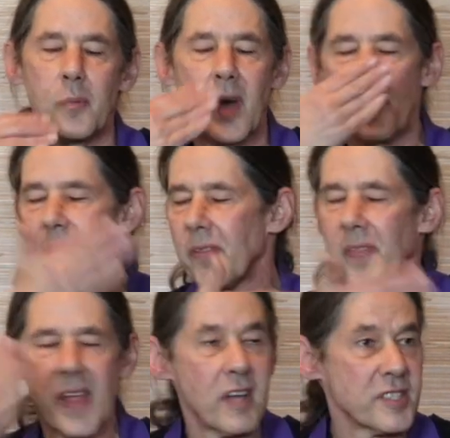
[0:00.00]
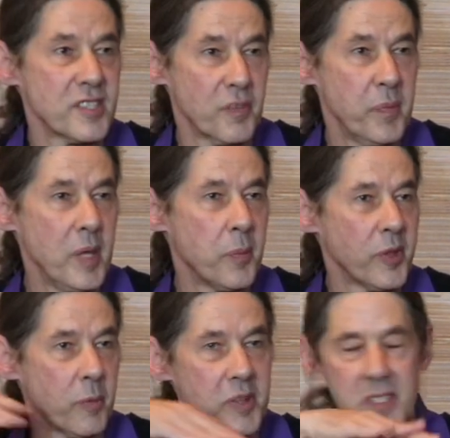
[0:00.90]
About thousands of people,
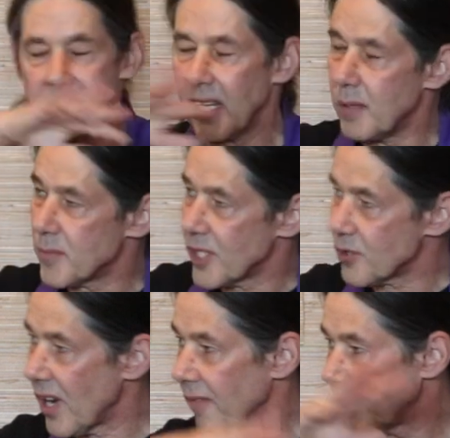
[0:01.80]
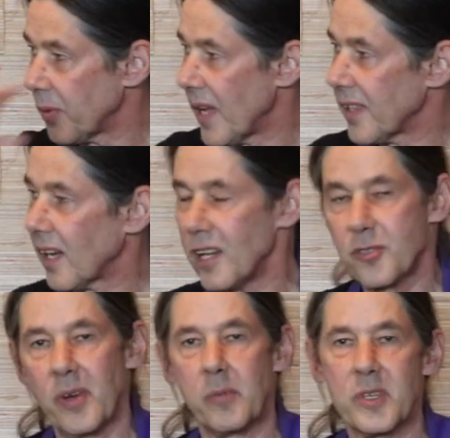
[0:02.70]
there were these teams that traveled around the
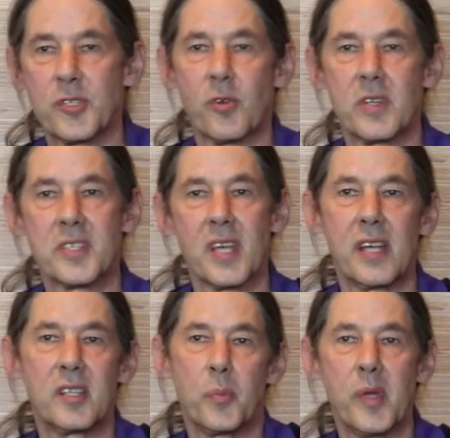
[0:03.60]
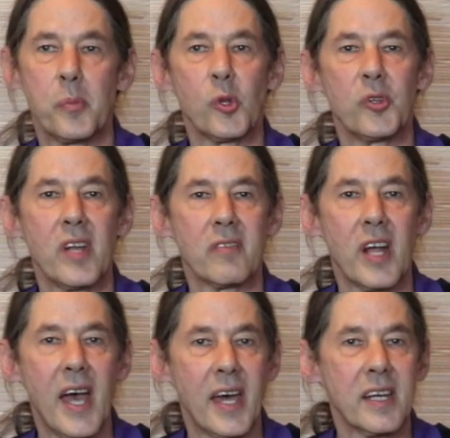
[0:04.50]
country and restored sight to people who'd never
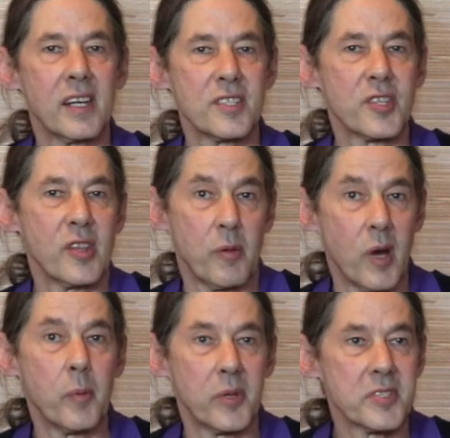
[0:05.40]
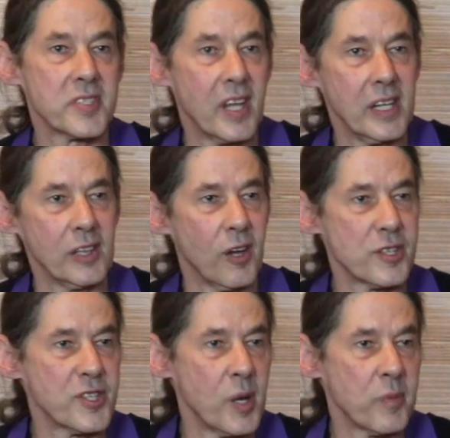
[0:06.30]
had it. And so they were able to study
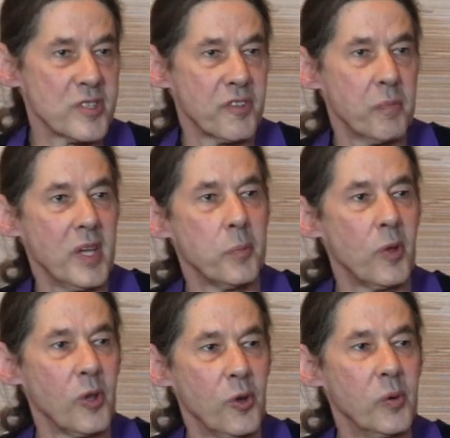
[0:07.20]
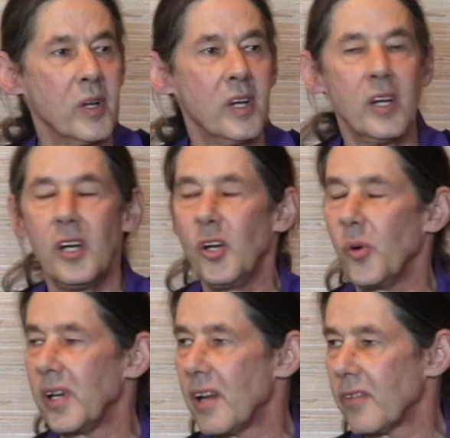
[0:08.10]
large numbers of people
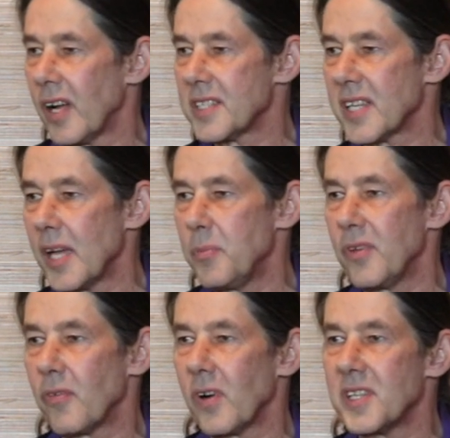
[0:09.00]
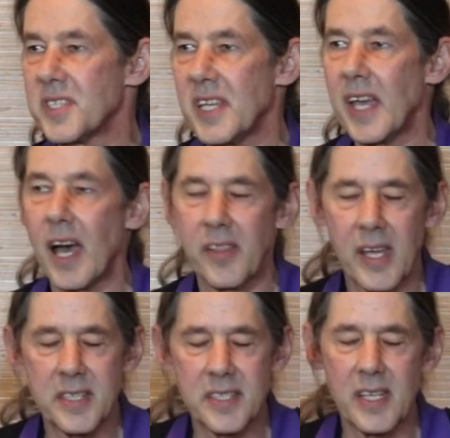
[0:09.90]
who had never had sight before and see how
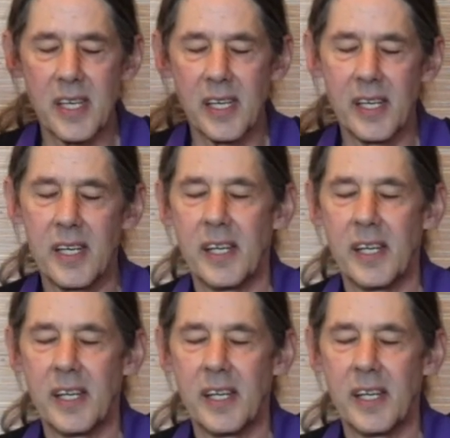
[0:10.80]
they see.